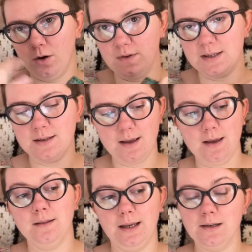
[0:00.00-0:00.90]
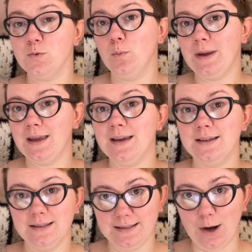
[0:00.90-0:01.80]
Obviously, links will be
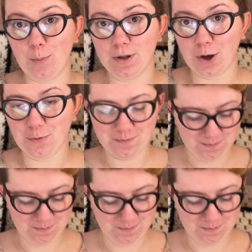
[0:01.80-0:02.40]
down below.